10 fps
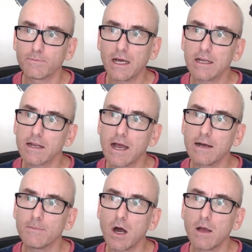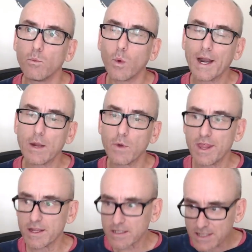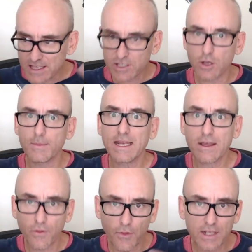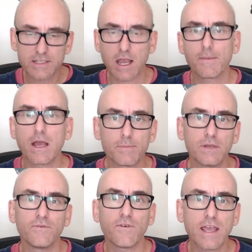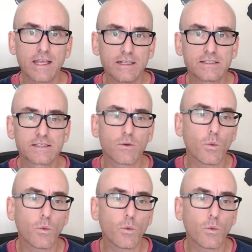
but I wonder whether, because there's so many other things coming up in feeds,